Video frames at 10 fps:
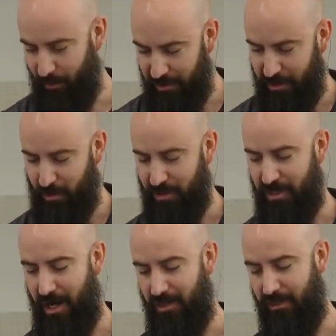wrist
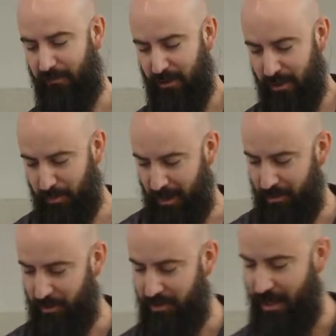corsages versus pin
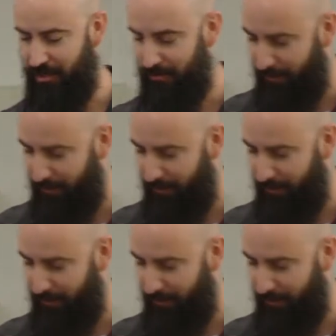corsages,